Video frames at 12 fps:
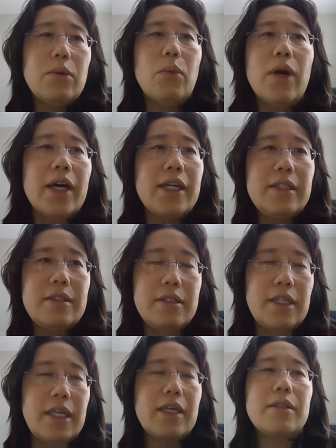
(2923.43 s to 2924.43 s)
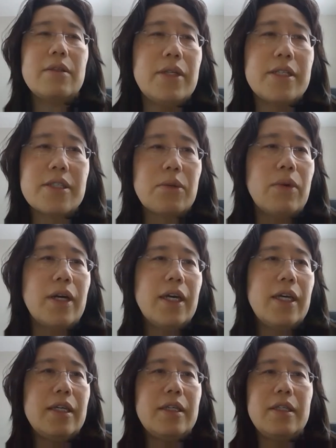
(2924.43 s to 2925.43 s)
Why take the risk?
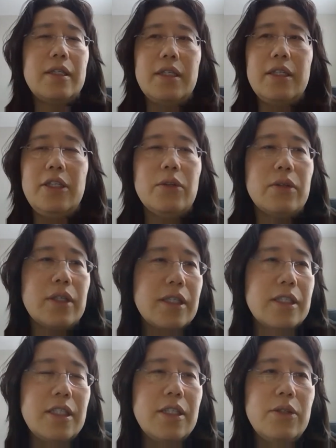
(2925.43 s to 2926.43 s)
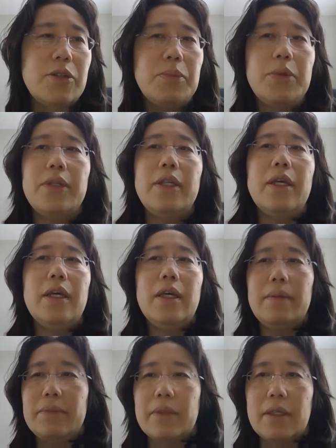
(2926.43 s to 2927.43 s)
Why, continue to put
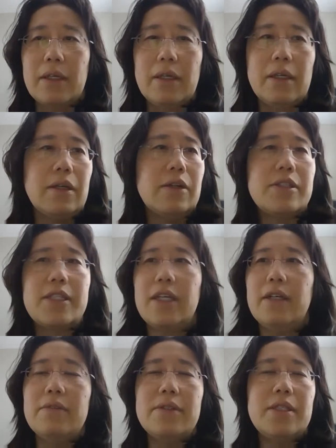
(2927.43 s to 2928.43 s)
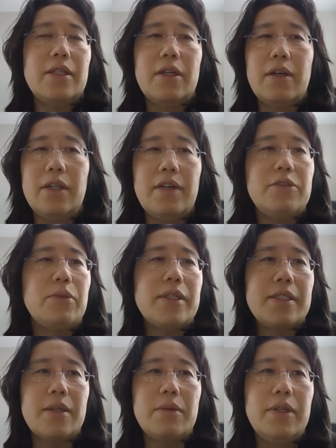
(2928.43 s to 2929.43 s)
ourselves and our loved
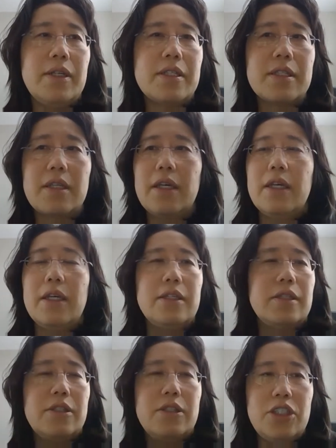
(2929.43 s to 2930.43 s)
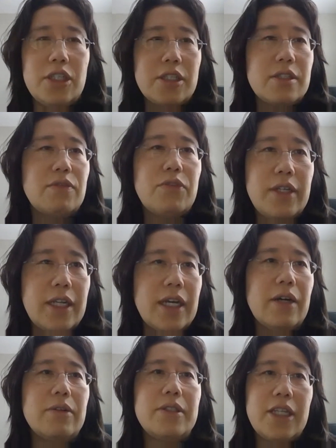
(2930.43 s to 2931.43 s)
ones at risk? Just for
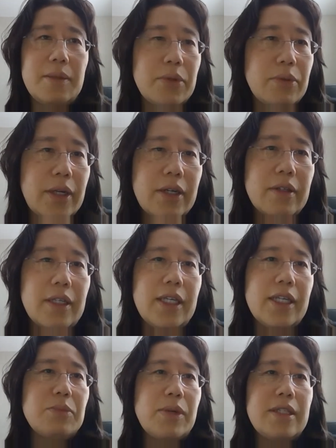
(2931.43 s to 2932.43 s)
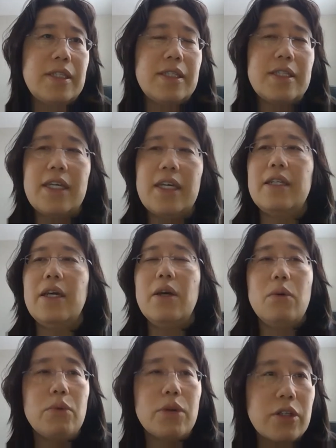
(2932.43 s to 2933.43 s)
now, temporarily, as Wendy said,
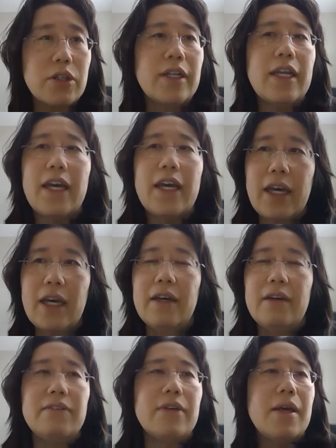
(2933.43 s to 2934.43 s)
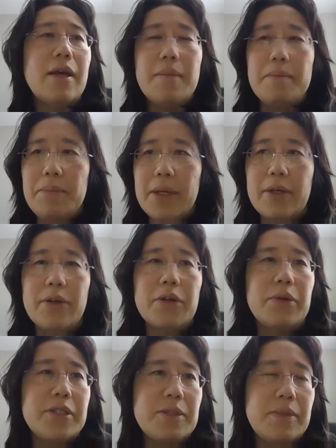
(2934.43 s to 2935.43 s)
we're going to have better
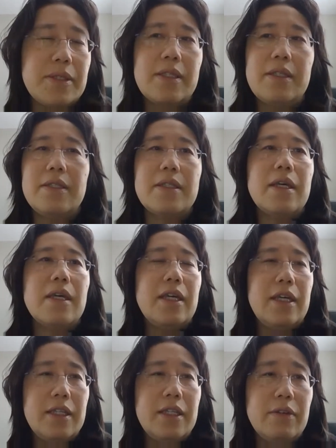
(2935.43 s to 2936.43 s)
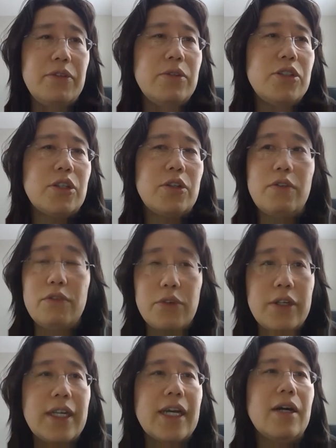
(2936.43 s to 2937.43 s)
Christmases in the future.
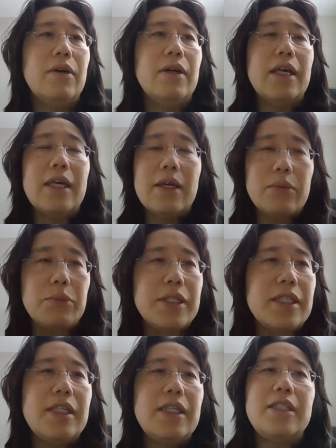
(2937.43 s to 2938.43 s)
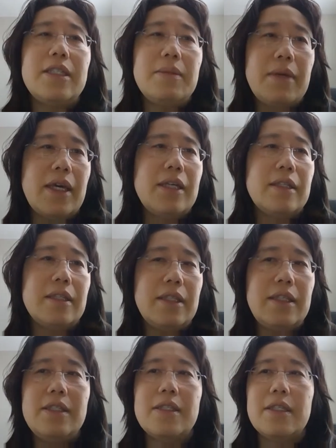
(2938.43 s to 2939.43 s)
For now, we need to make
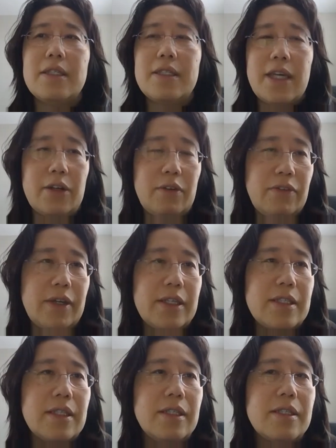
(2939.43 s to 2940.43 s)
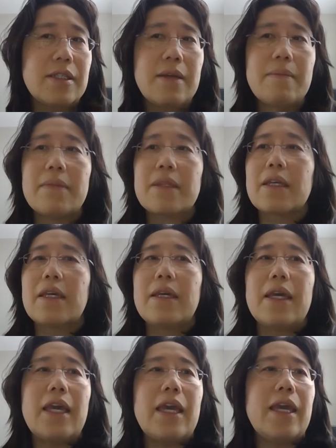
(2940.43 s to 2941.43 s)
these sacrifices,
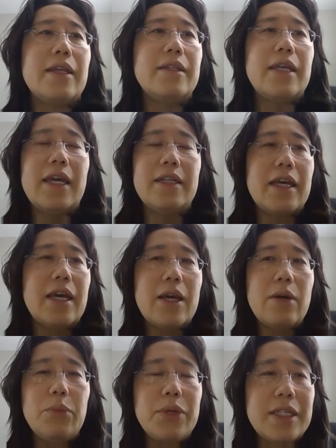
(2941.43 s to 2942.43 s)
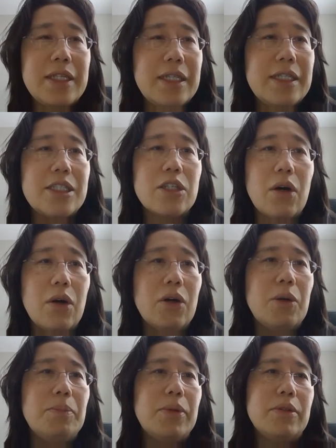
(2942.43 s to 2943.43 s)
and we need to
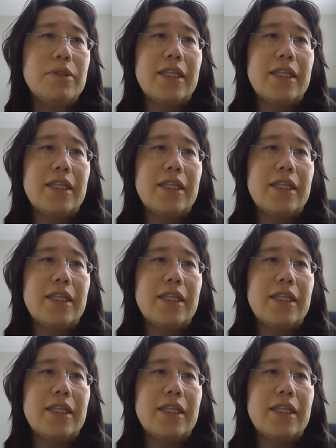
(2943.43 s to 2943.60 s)
all pull